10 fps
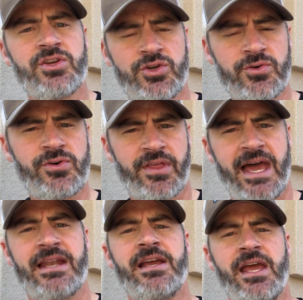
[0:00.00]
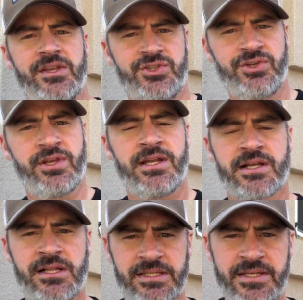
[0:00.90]
Google that, and you should get a
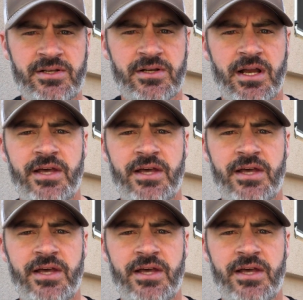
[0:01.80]
clear